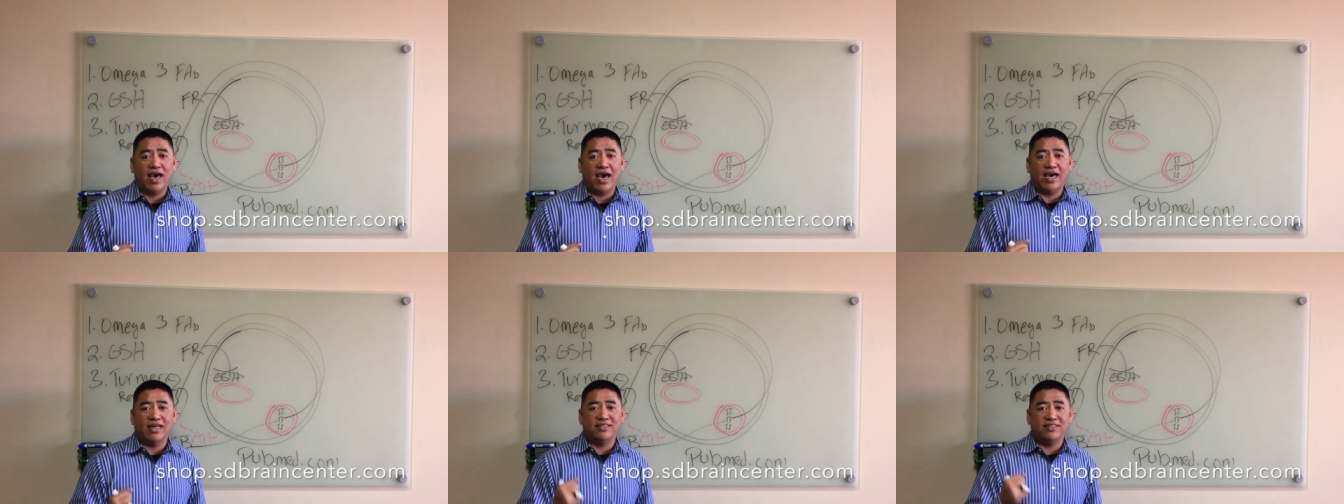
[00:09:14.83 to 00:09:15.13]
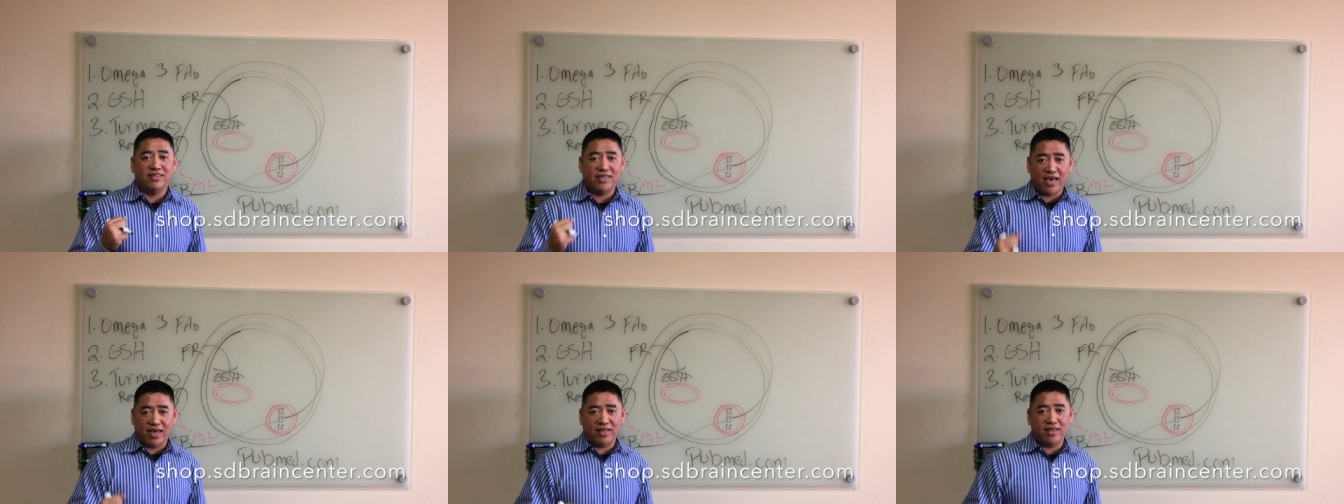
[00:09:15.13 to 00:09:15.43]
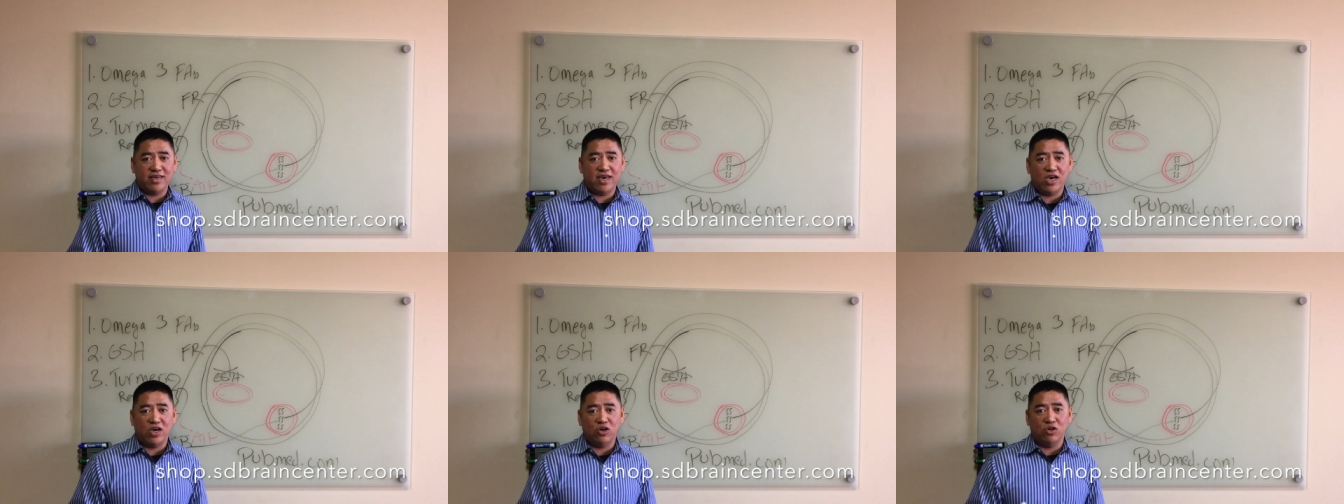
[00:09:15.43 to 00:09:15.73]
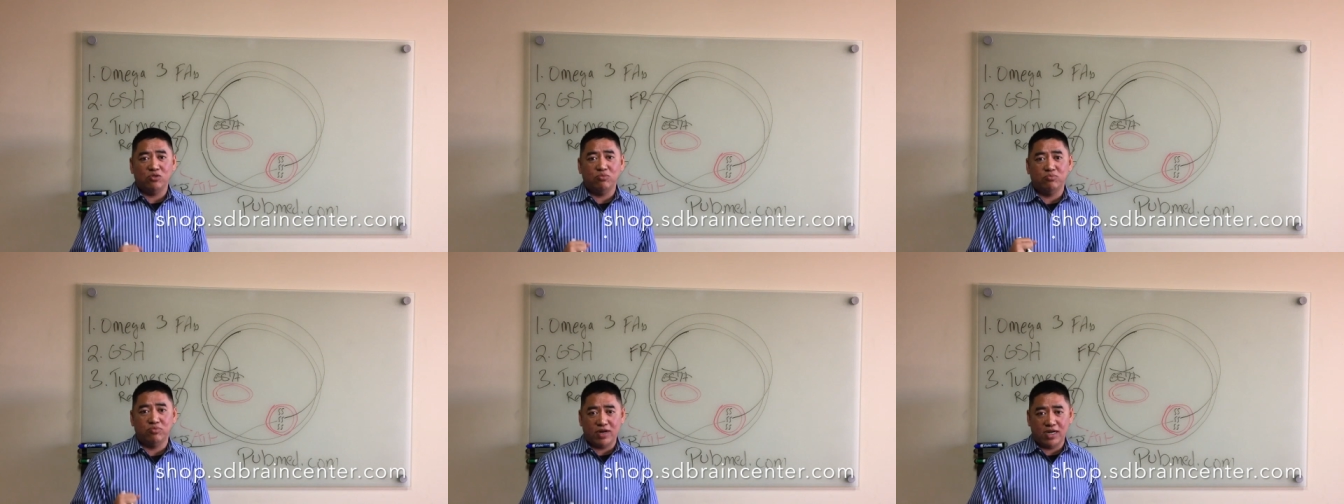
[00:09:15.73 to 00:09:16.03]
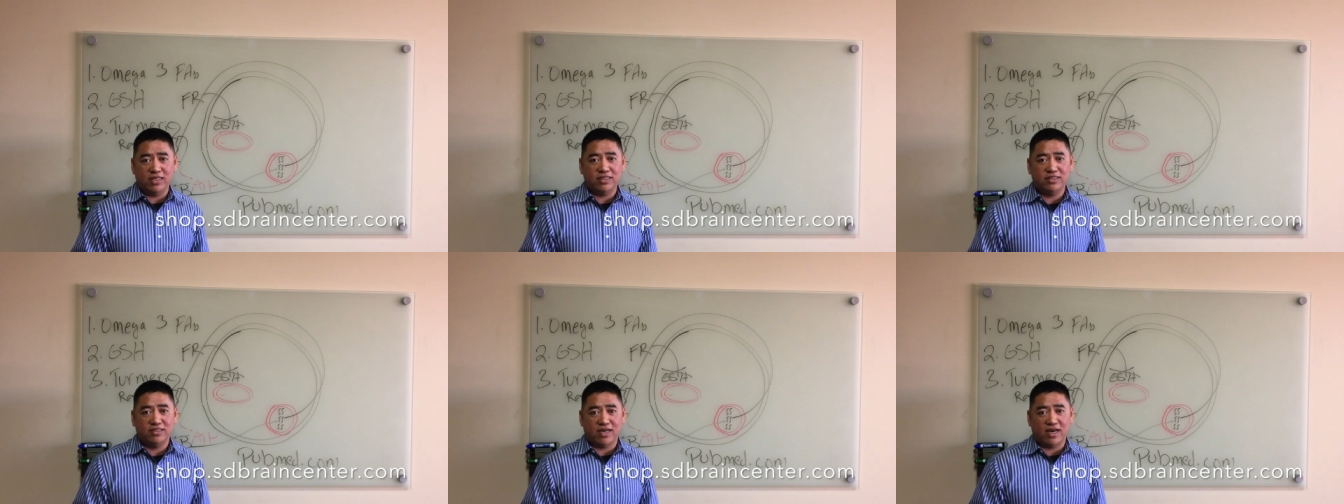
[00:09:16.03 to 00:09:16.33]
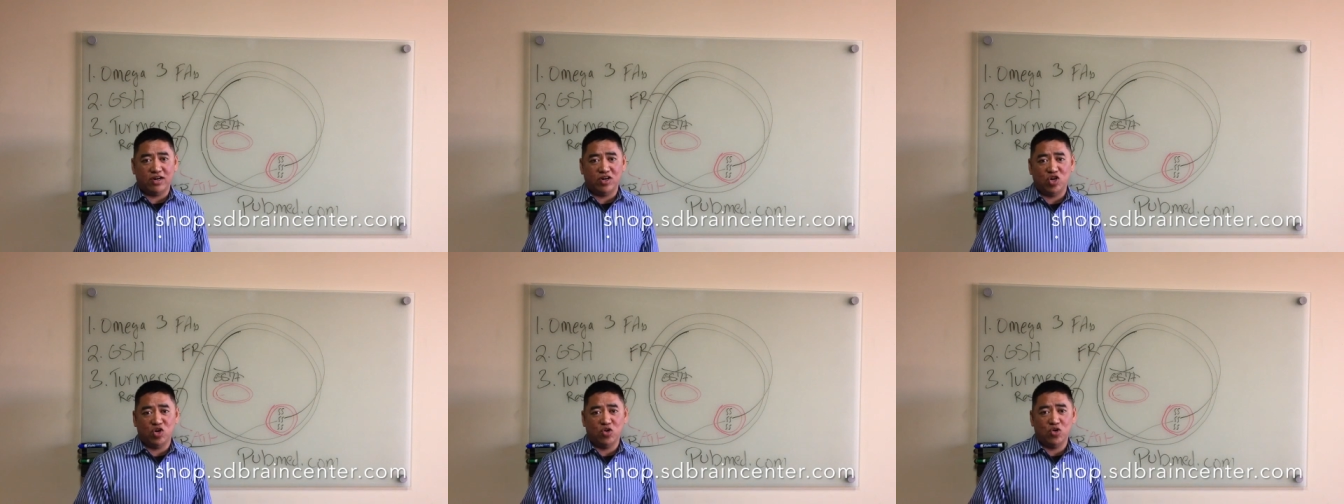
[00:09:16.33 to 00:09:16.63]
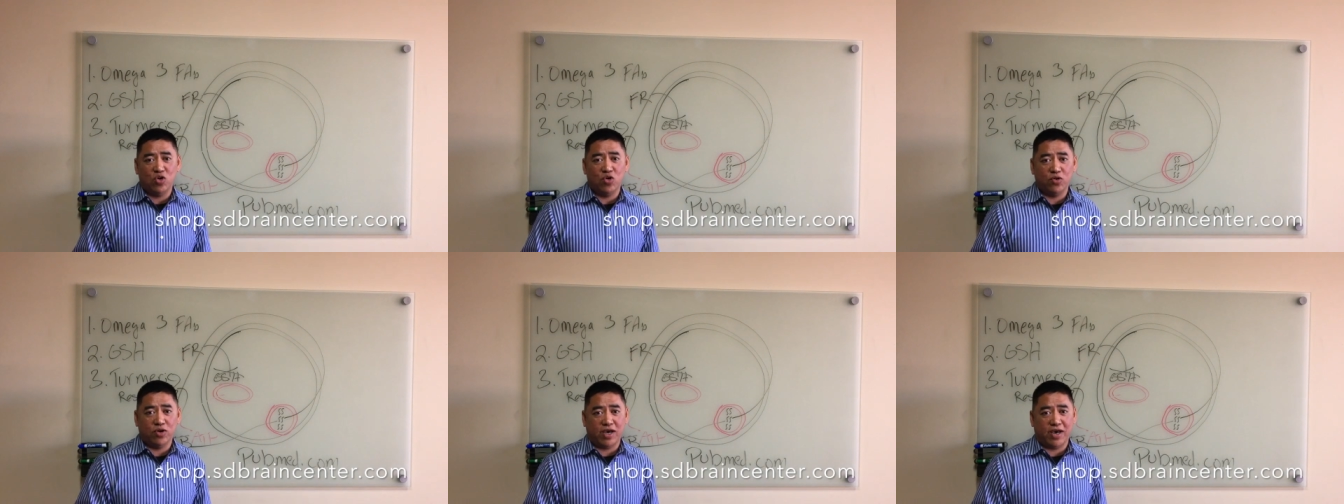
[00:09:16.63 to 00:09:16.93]
at San Diego Brain Center.
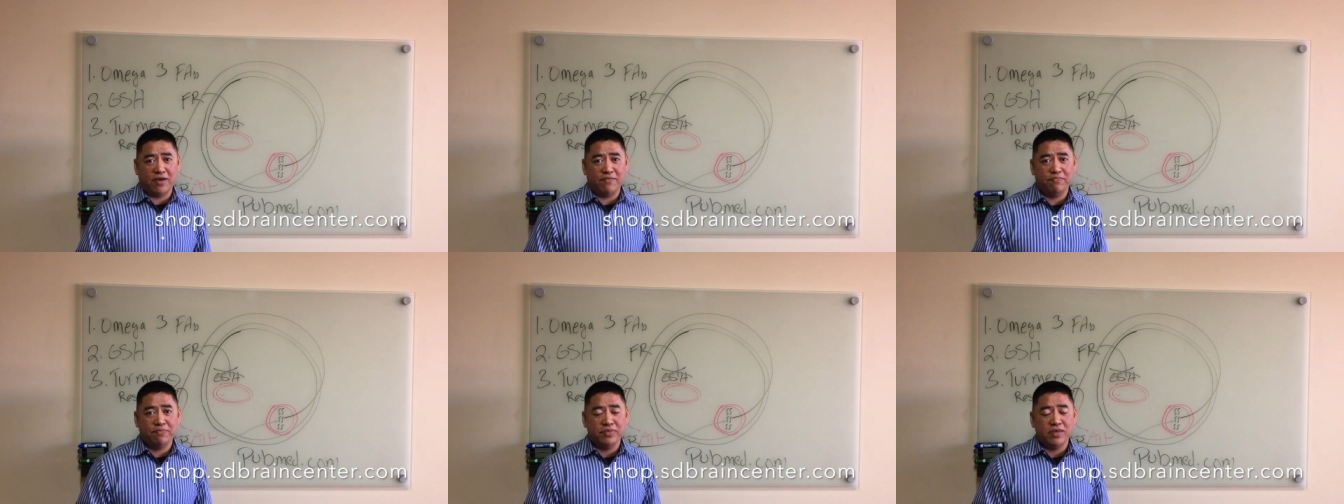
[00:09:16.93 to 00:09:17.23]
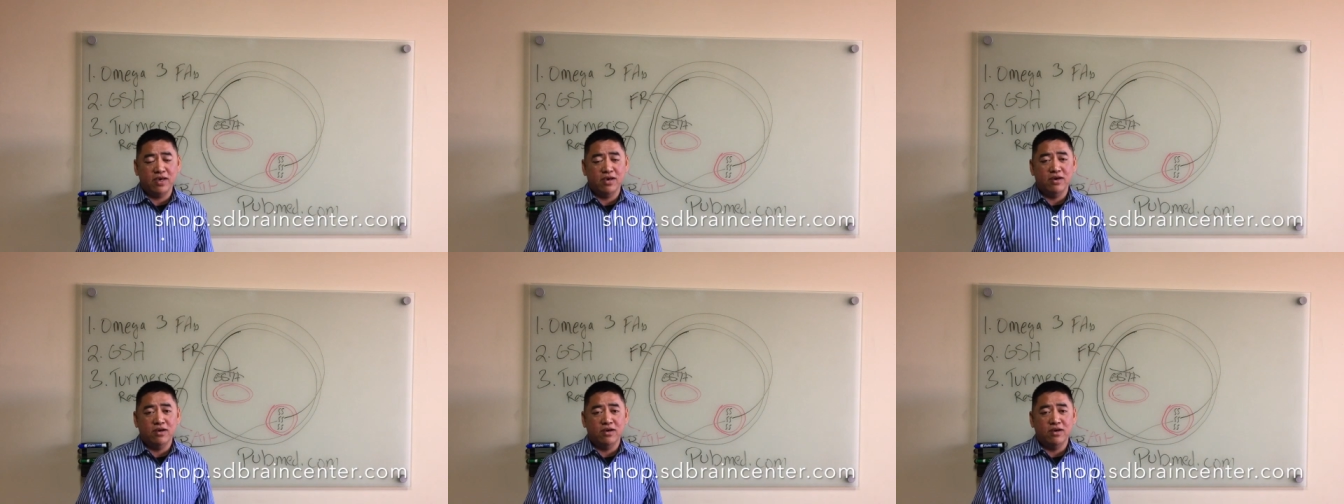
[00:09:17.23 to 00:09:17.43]
Okay.